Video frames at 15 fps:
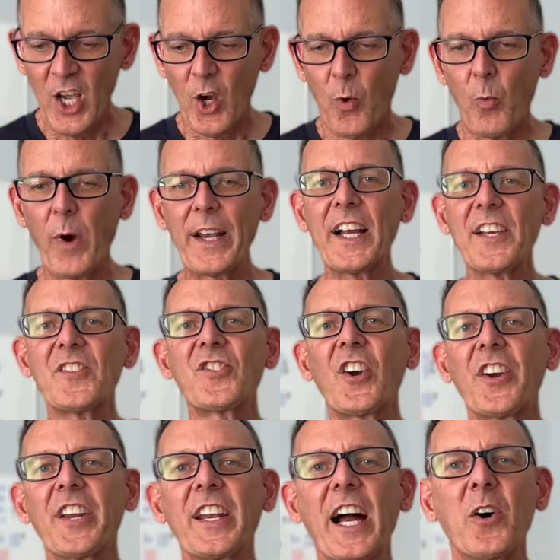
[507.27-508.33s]
When I
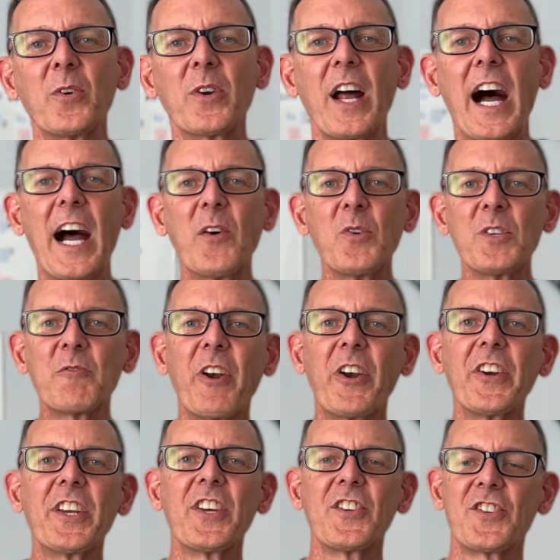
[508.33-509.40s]
started out, I was
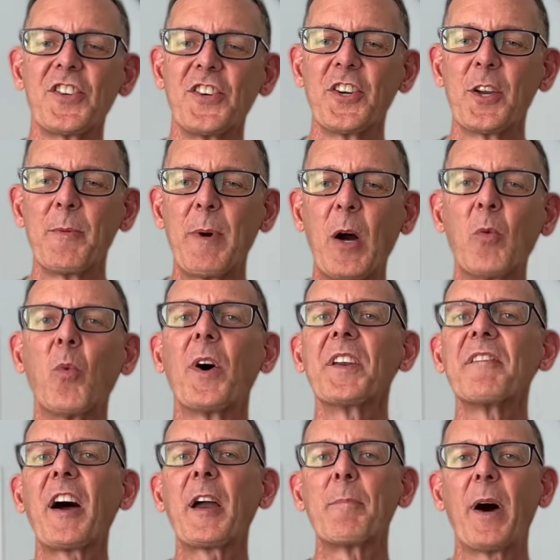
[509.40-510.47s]
very concerned about what
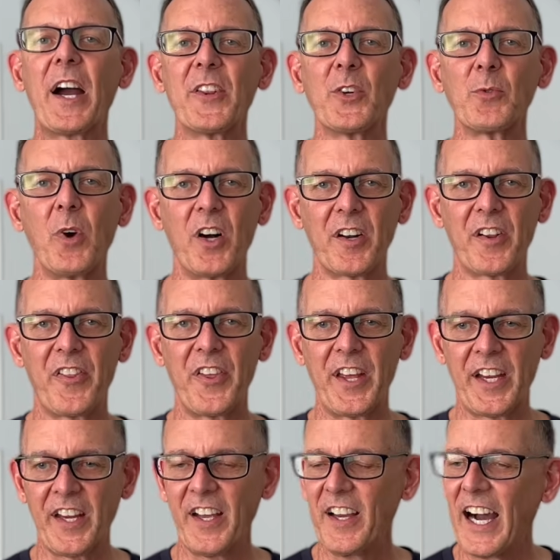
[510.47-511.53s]
if I buy the wrong
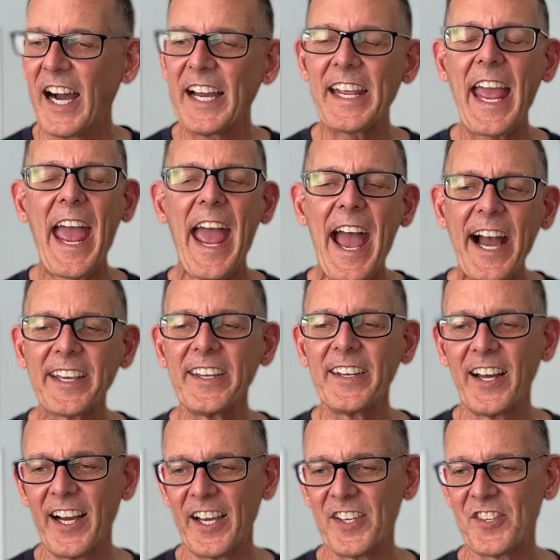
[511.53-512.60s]
thing. I
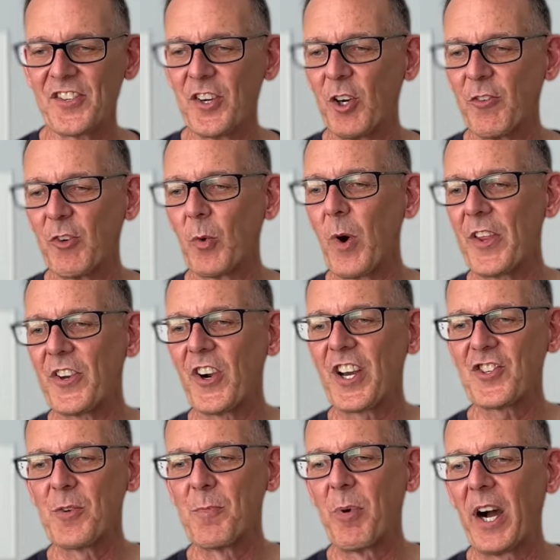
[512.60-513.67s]
agonized over whether I
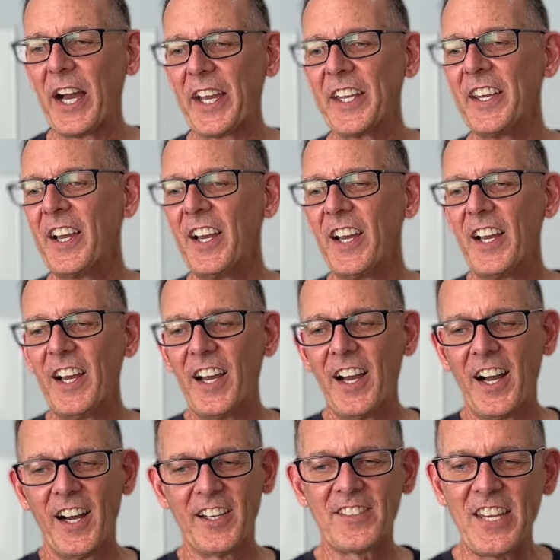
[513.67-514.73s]
should buy
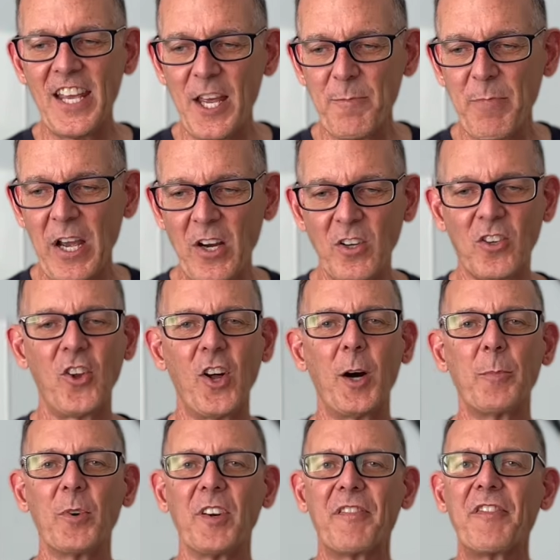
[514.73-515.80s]
a 10-pound
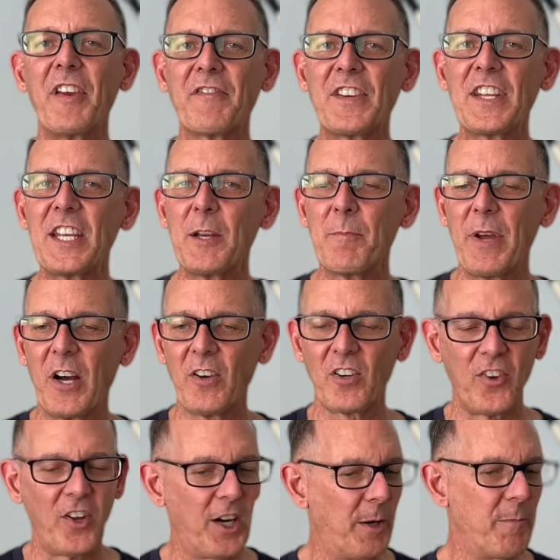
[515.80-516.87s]
club or a 15-pound
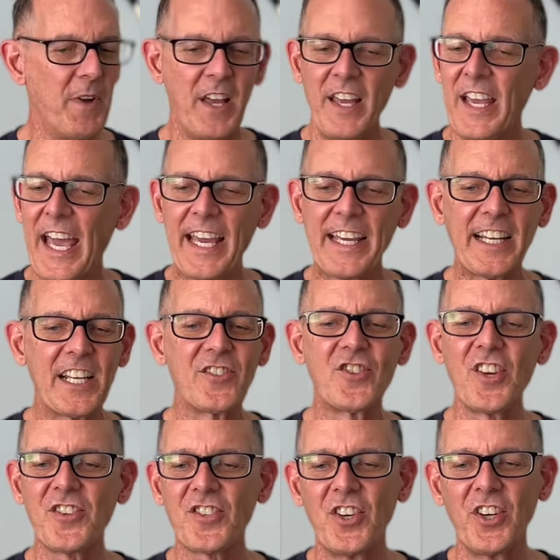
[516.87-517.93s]
club, and I
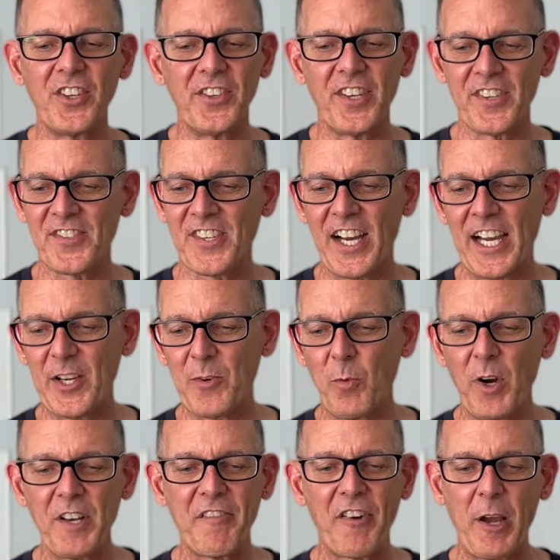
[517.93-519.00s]
just couldn't decide.
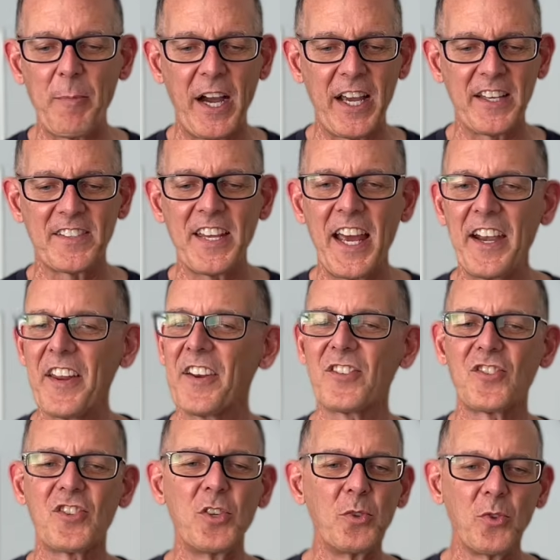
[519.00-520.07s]
What if I buy a 10 and it's
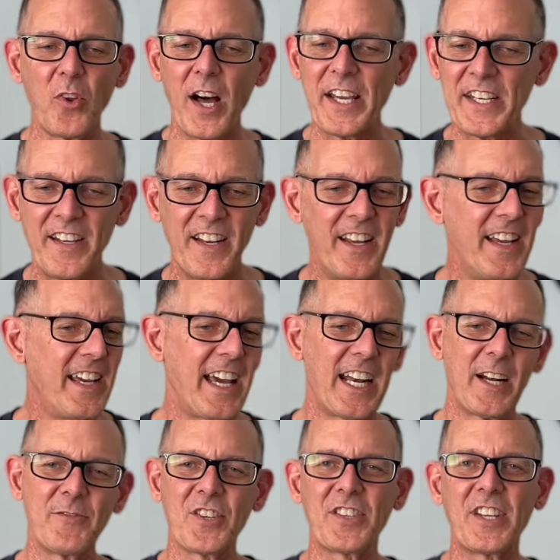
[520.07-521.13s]
too light and
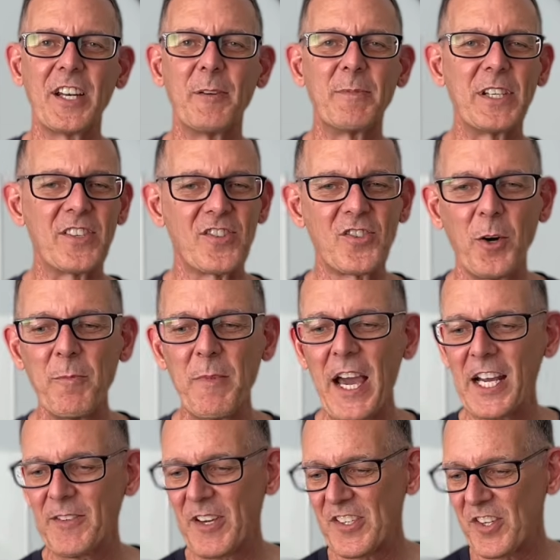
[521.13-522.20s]
I'm just gonna be so
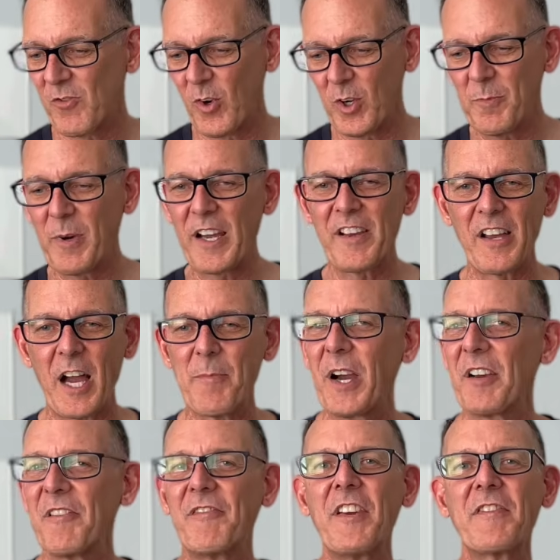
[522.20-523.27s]
mad at myself? What if I buy
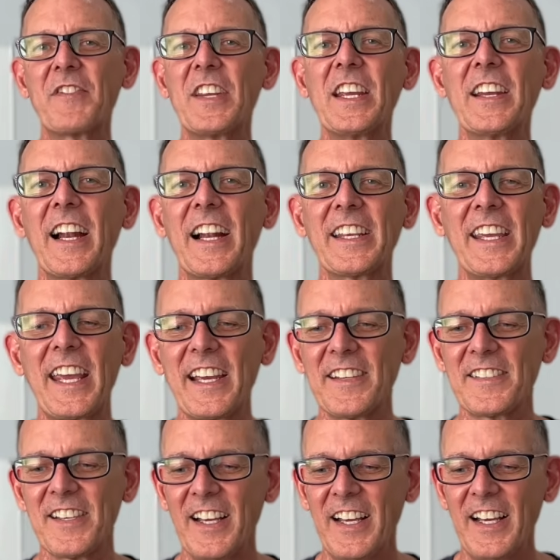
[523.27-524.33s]
a 15 and
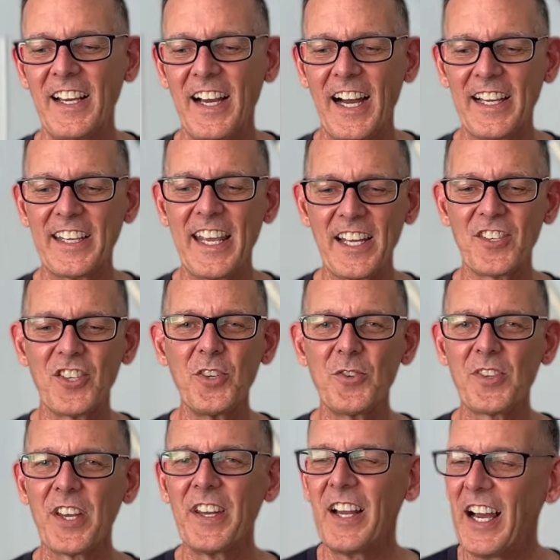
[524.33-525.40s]
I can't use
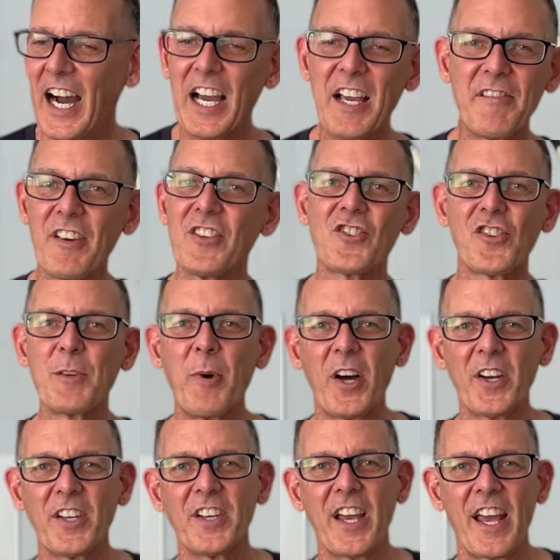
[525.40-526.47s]
it? I eventually
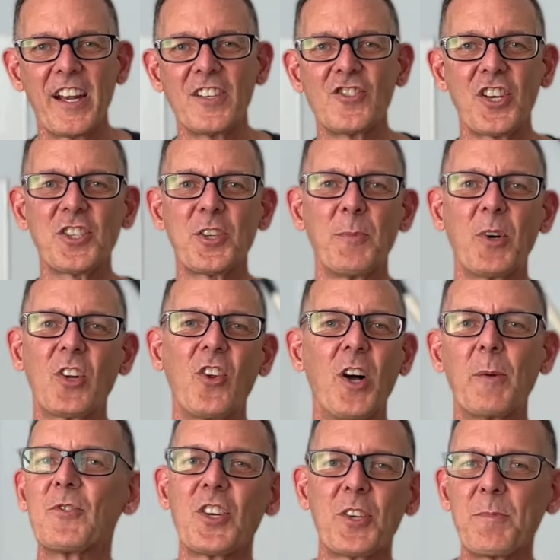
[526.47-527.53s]
bought an adjustable
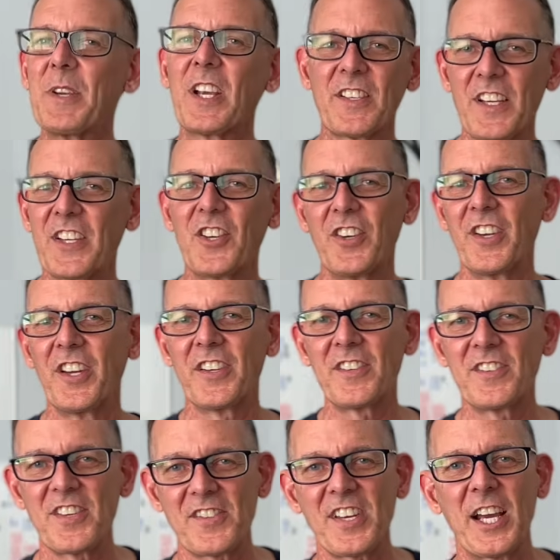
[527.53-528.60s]
club just because I couldn't
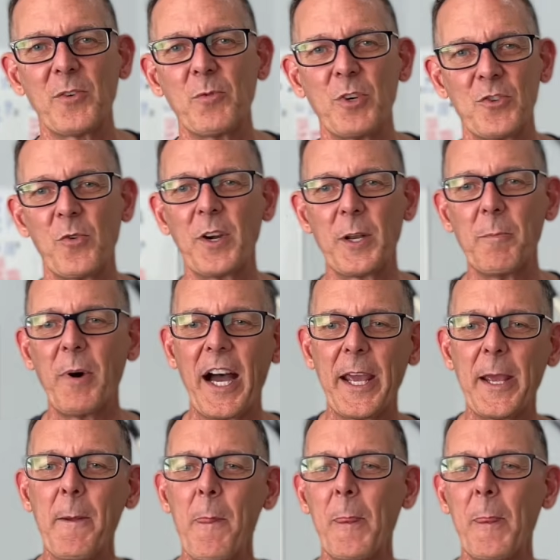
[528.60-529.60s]
decide which one to buy.